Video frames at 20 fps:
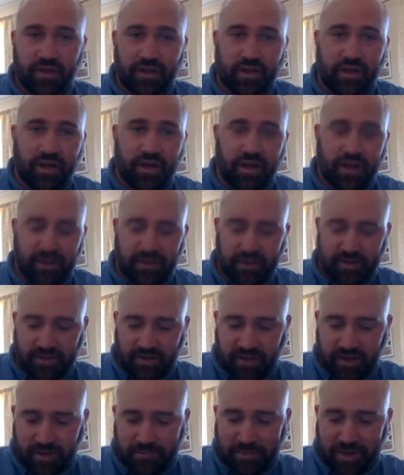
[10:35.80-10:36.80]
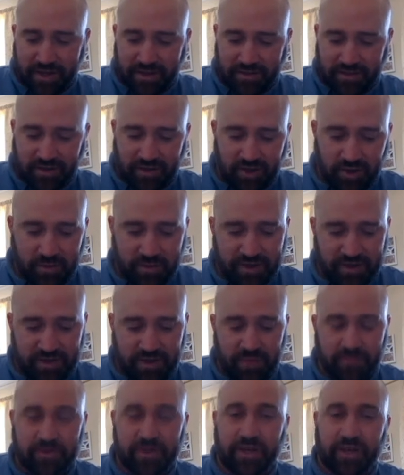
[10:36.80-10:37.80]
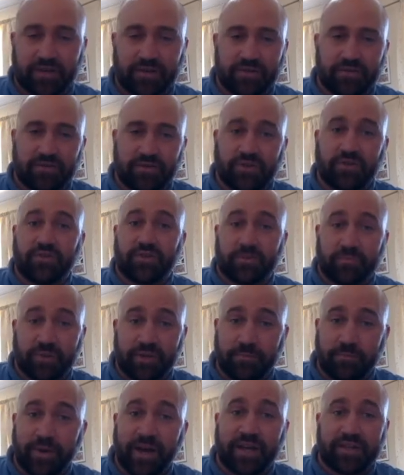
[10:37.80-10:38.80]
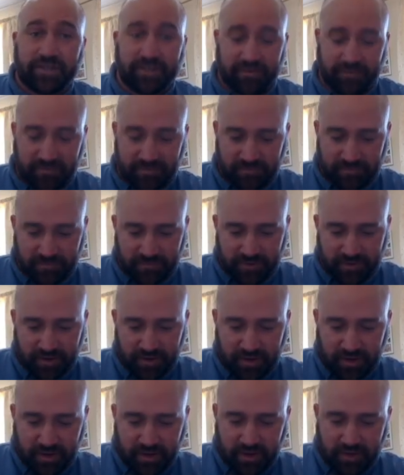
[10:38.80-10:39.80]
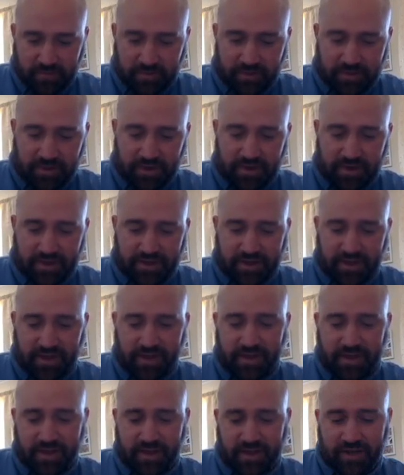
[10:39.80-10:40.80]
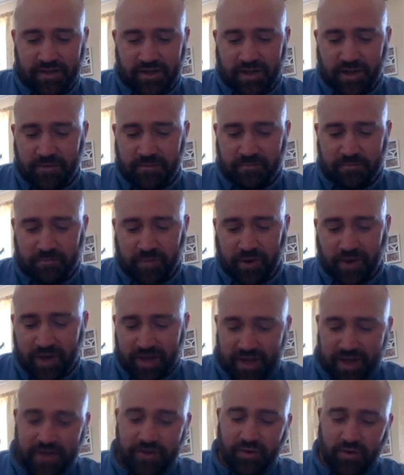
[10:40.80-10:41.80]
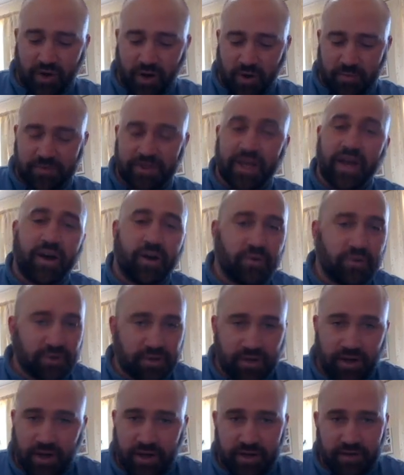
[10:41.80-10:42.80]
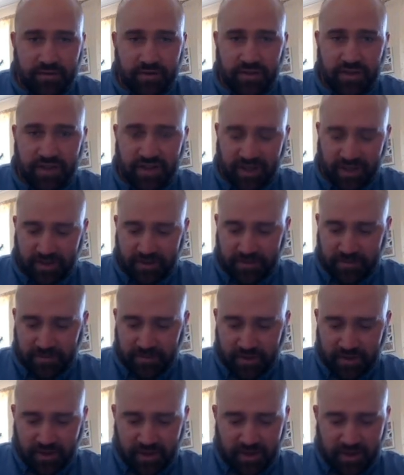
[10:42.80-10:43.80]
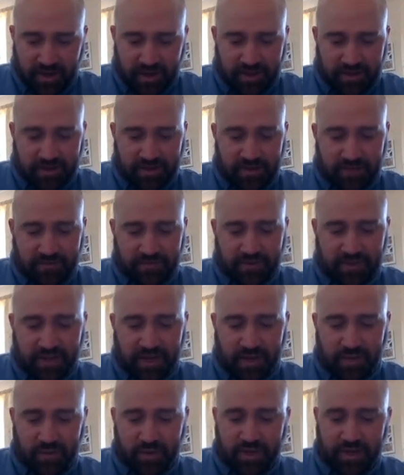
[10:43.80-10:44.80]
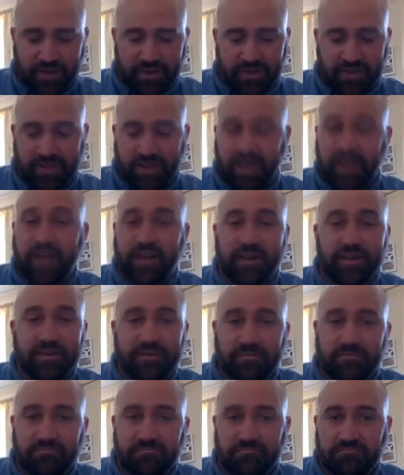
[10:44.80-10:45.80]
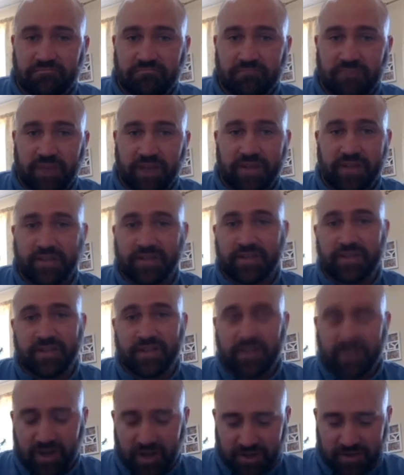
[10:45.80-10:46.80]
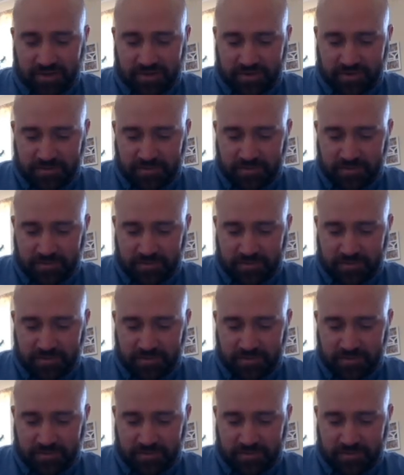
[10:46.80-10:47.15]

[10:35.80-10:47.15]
and that makes the human subject suitably passive. Modernity isn't a buy-in or opt-out kind of a thing. It's something that we are just in, and it is in us.